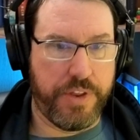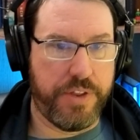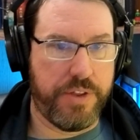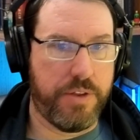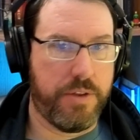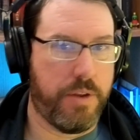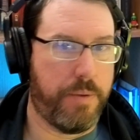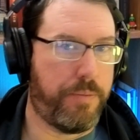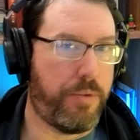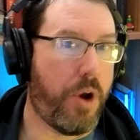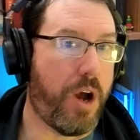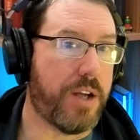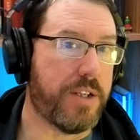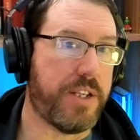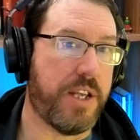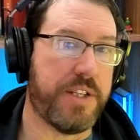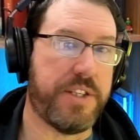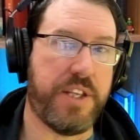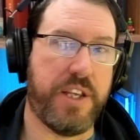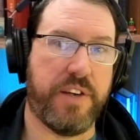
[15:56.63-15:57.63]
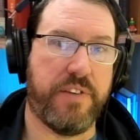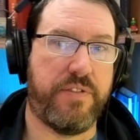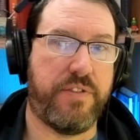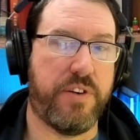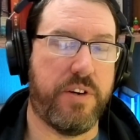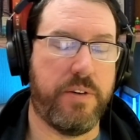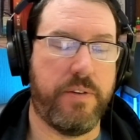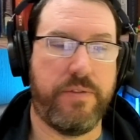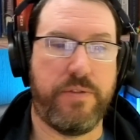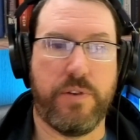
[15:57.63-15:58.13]
processing
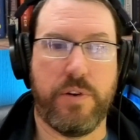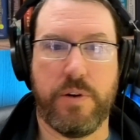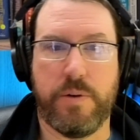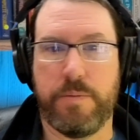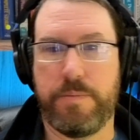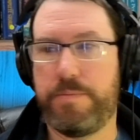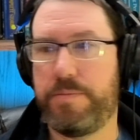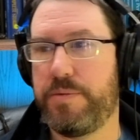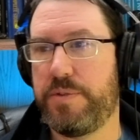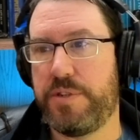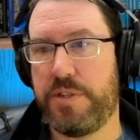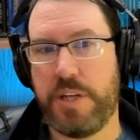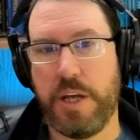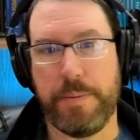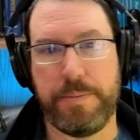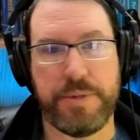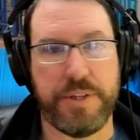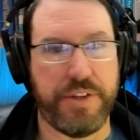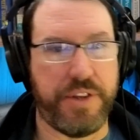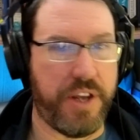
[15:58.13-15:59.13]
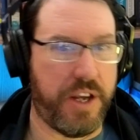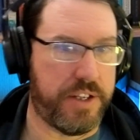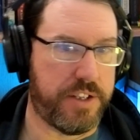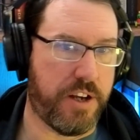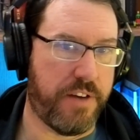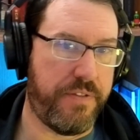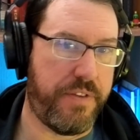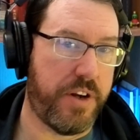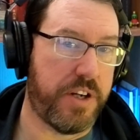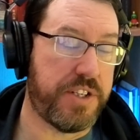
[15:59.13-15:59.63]
for tips and things off
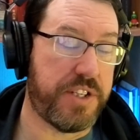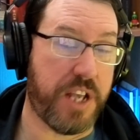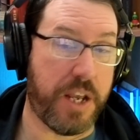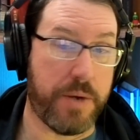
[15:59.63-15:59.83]
their site will